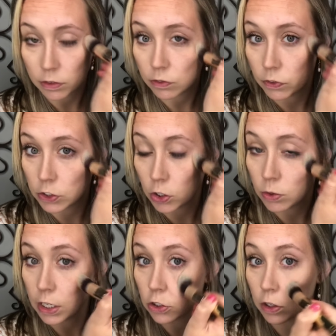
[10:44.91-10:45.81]
if it's showing
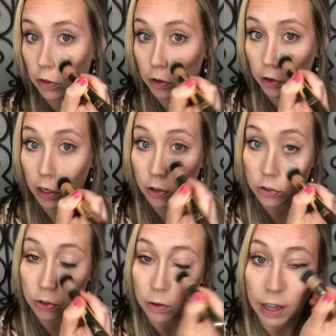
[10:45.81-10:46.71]
texture, either your color's
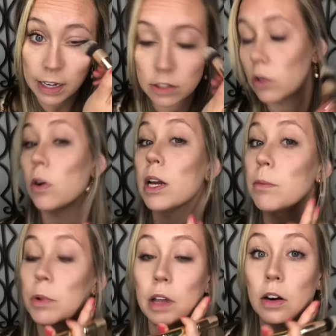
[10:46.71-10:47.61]
too light, so go ahead and
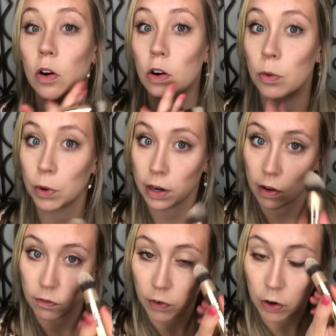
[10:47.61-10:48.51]
put that darker one
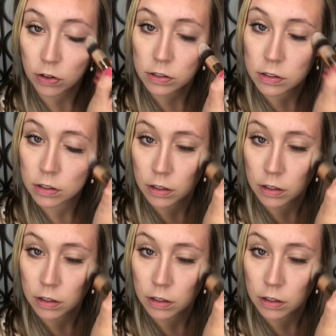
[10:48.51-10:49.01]
down first,